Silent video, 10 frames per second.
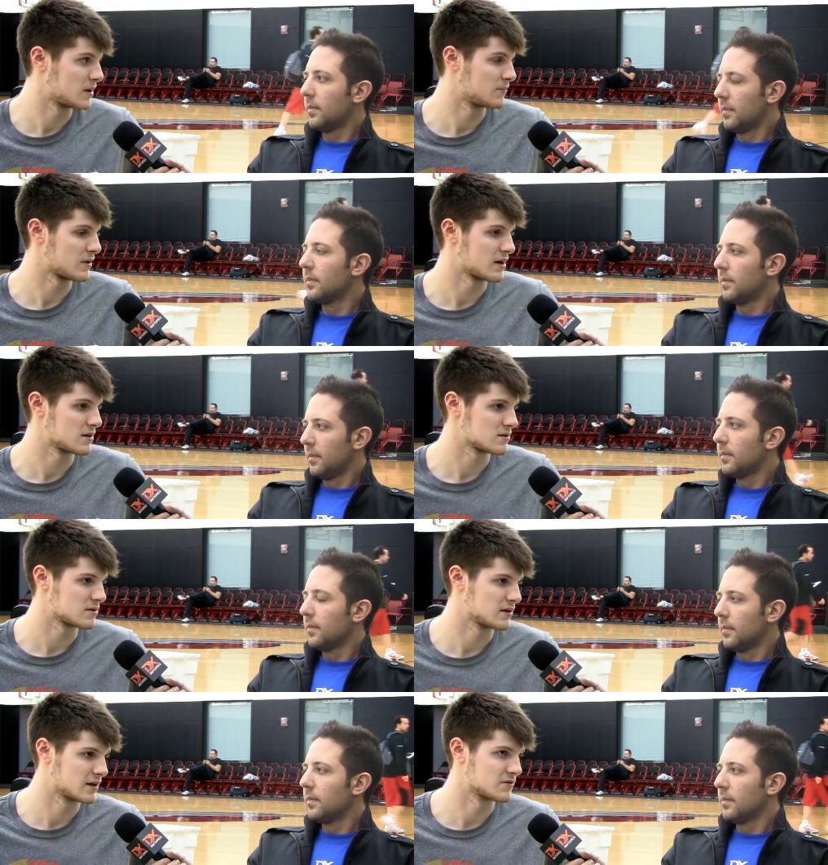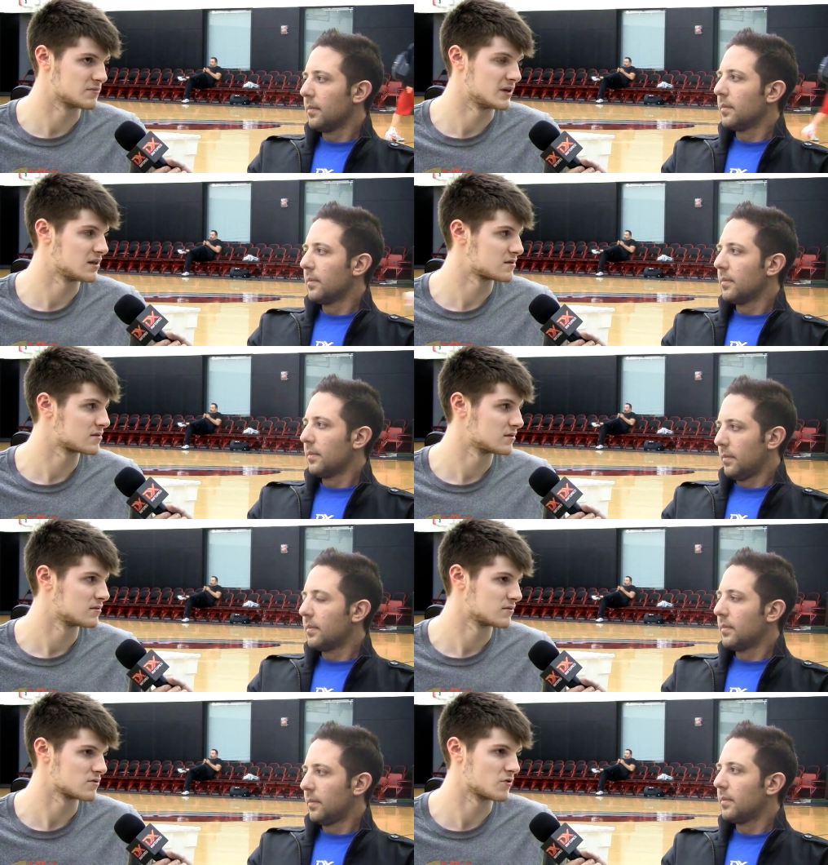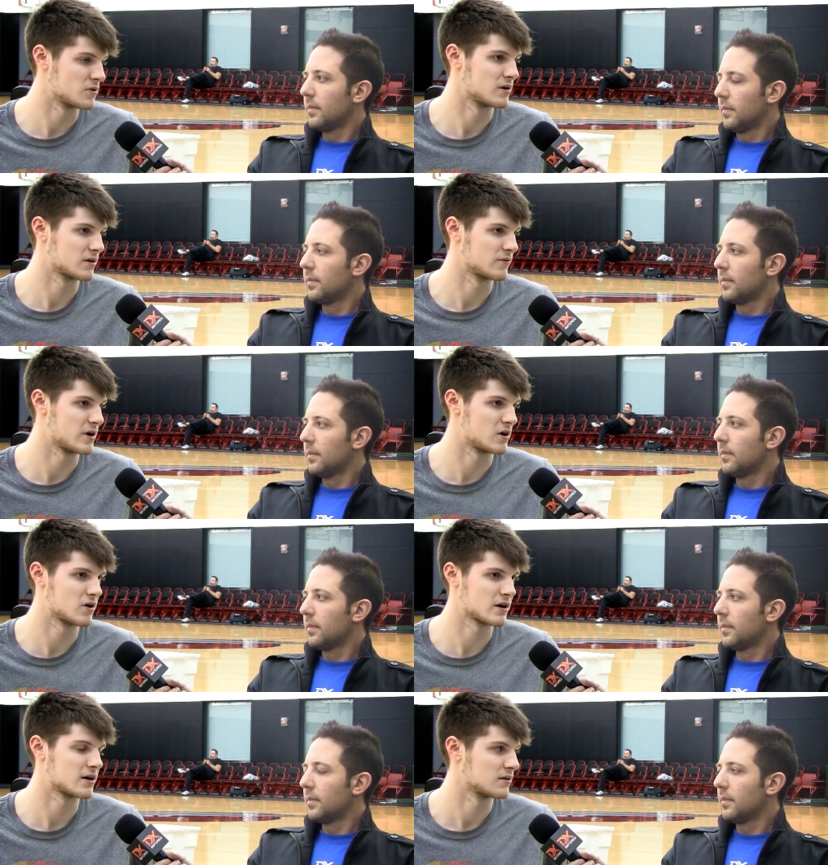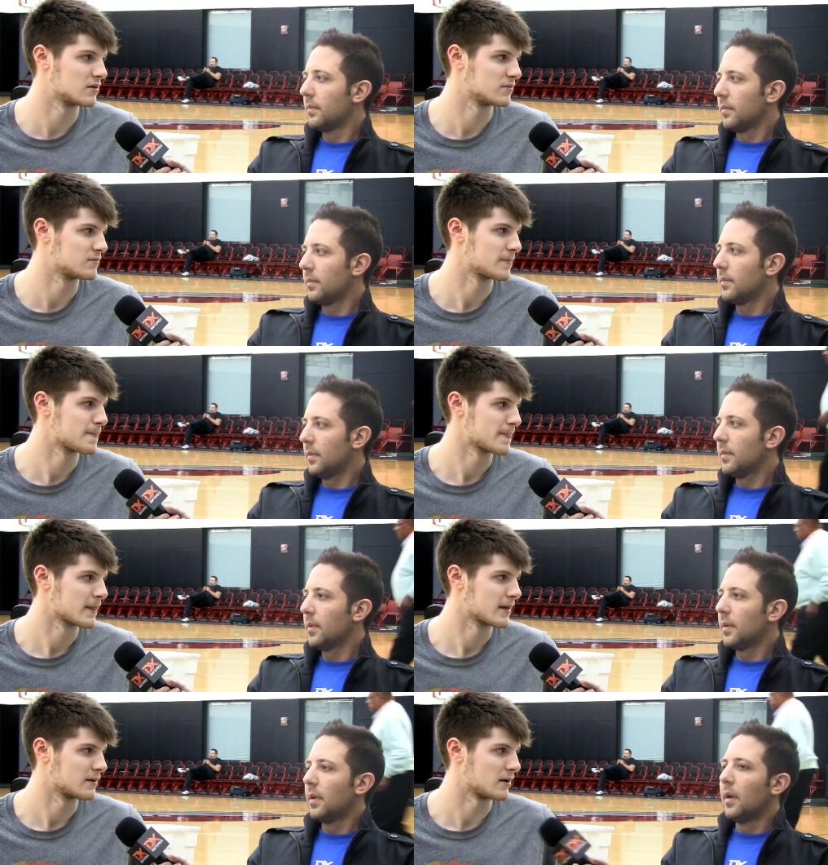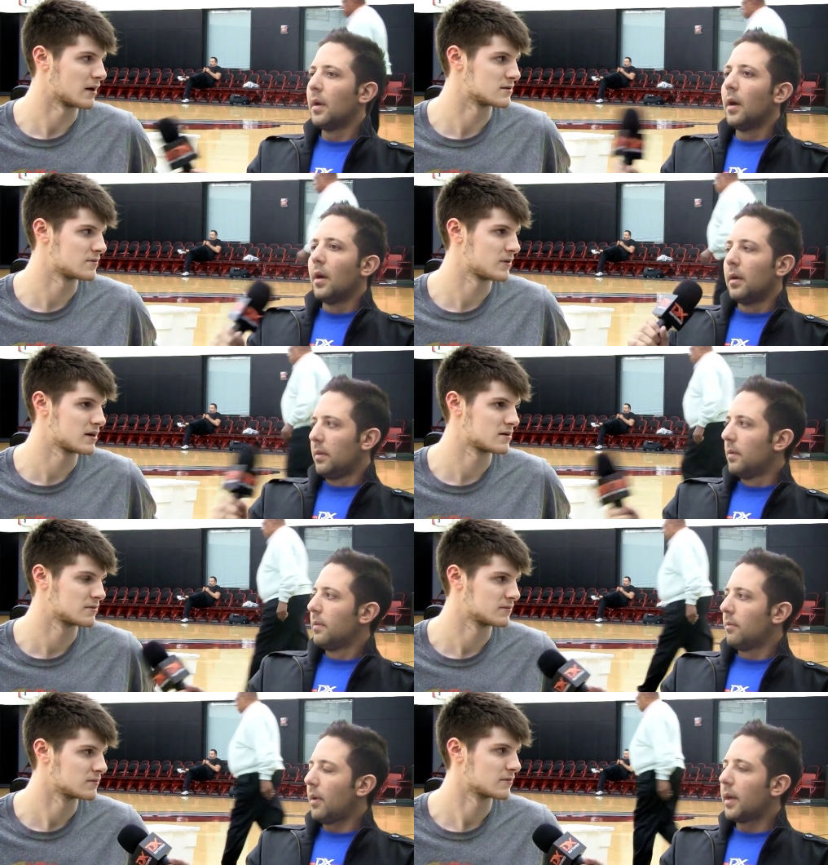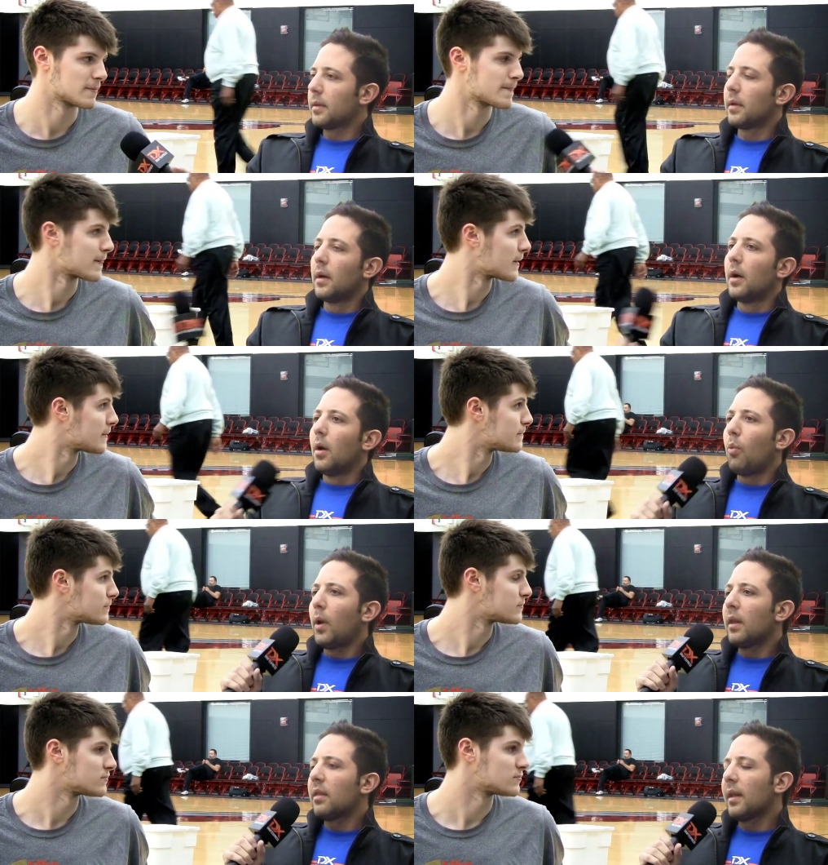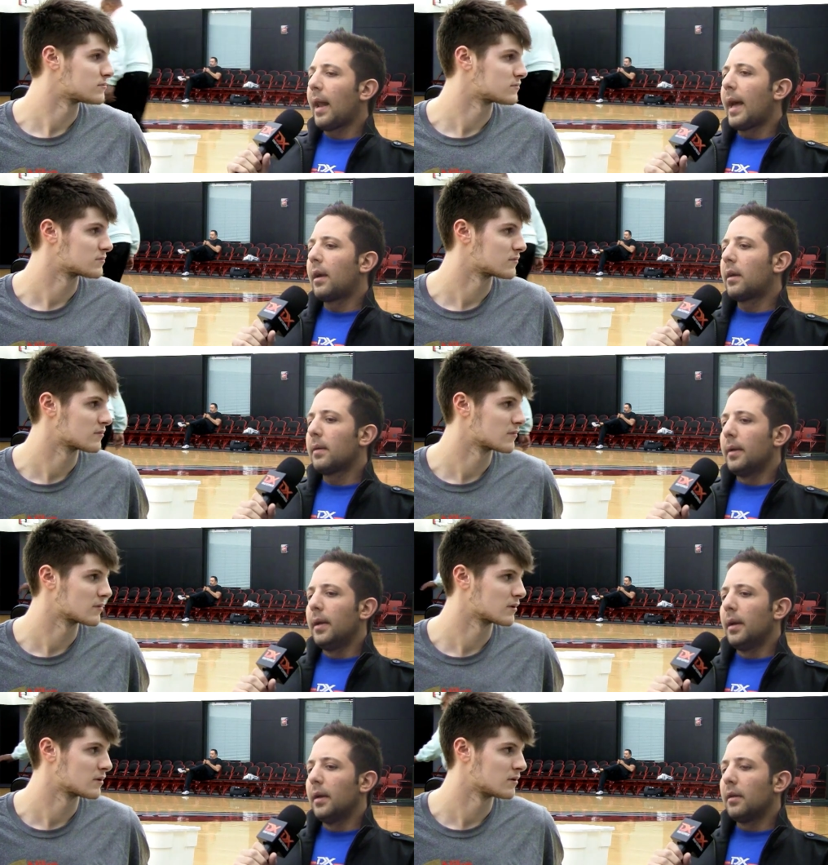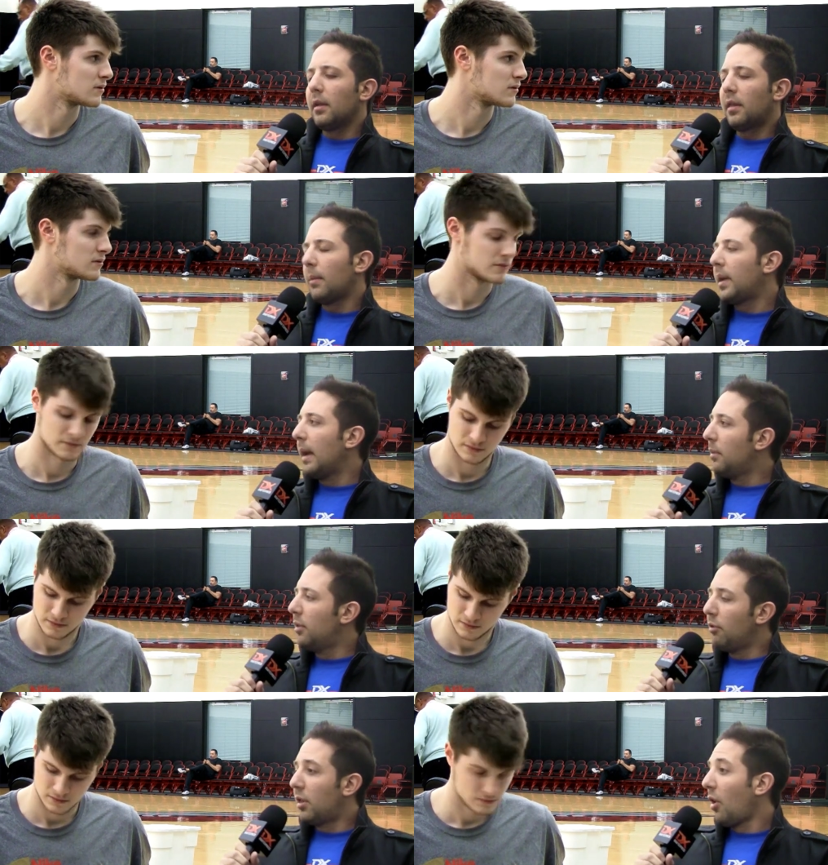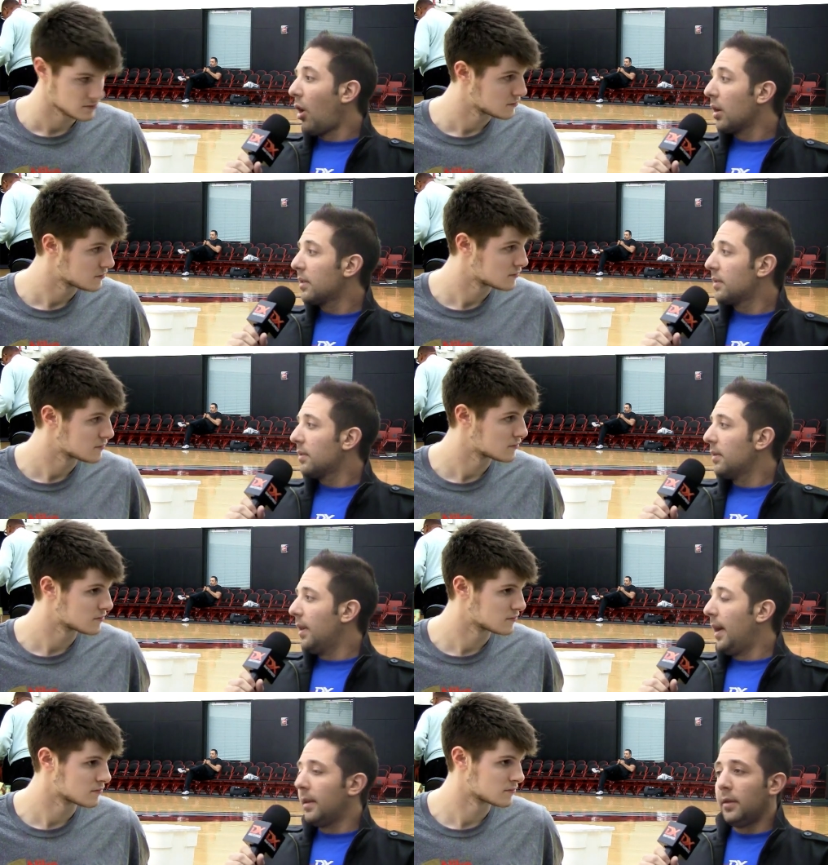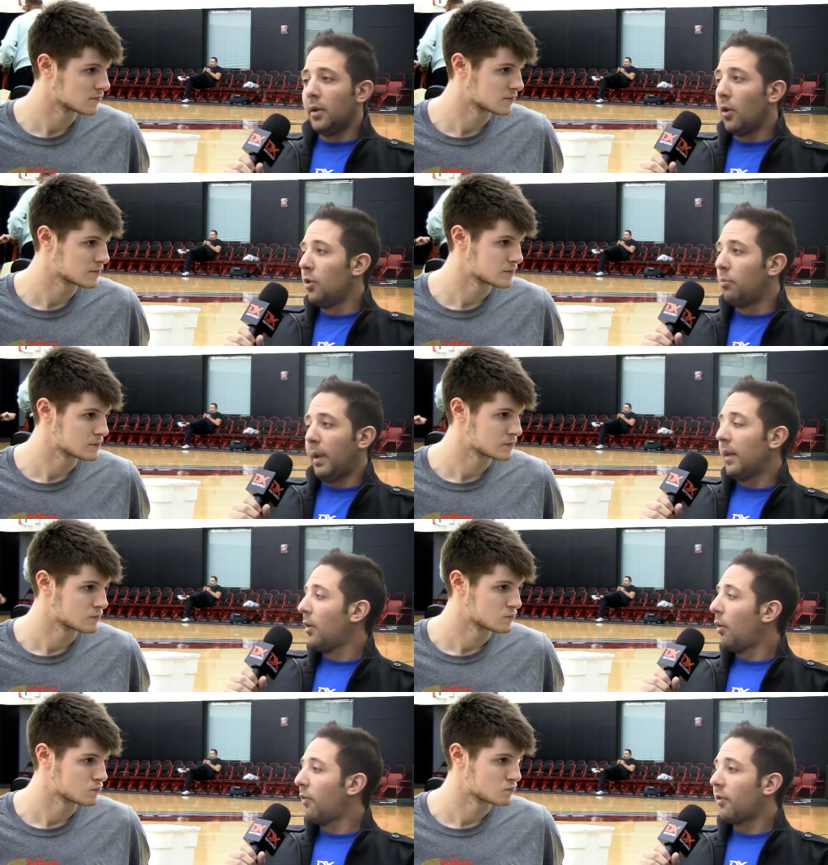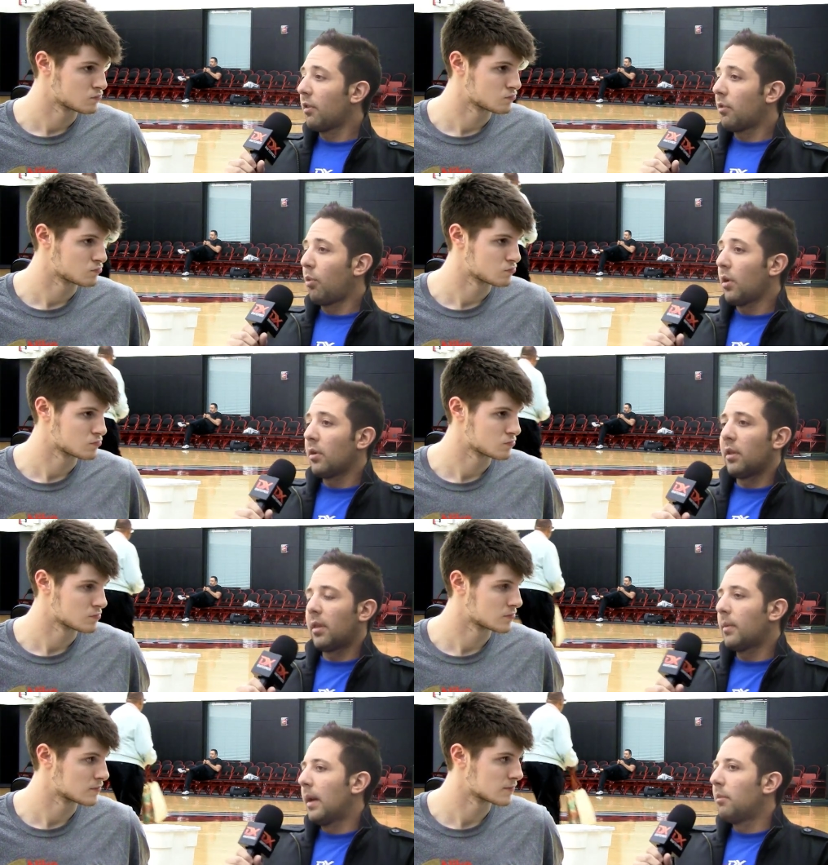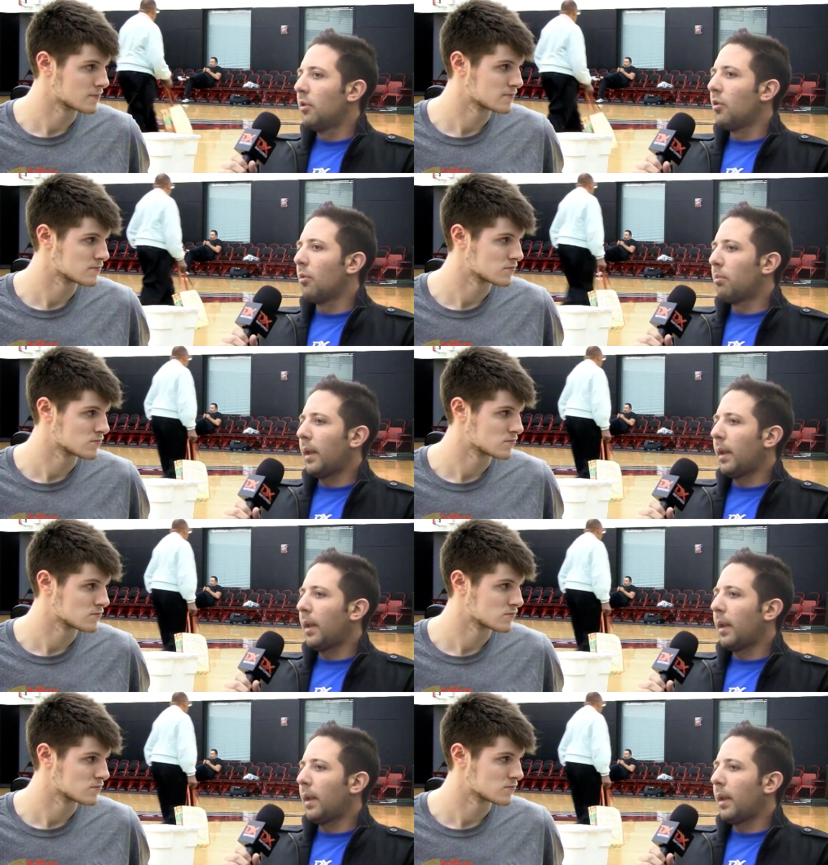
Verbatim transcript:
Speaker 1: uh, players he gives minutes so we're, we're lucky as a player
Speaker 2: what is it like? Some games you start and you know you play the whole first quarter, and some games you don't